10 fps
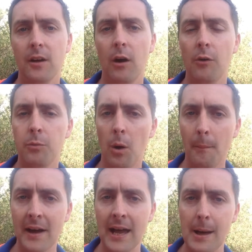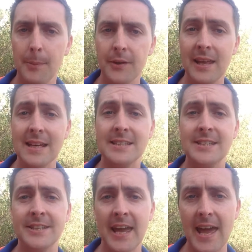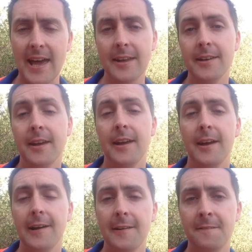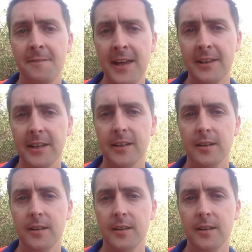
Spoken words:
of what might happen. They are scared of failure.